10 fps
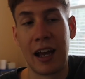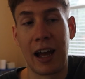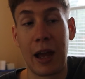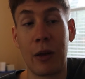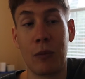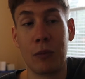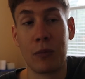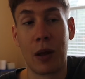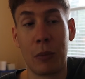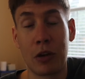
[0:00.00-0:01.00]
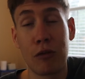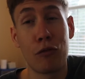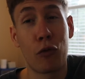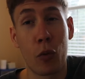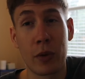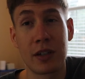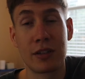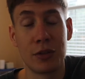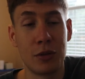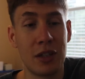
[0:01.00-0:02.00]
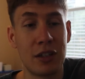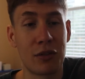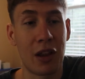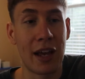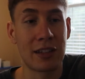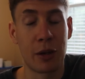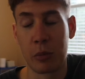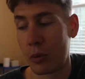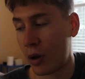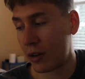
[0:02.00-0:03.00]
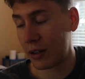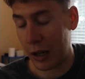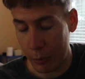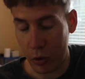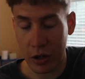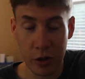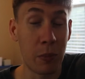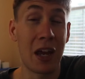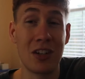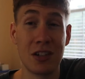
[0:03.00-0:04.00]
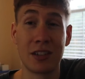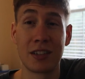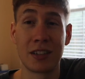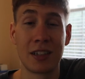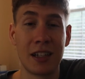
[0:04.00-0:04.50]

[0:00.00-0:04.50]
I'm looking forward to these last couple hundred pages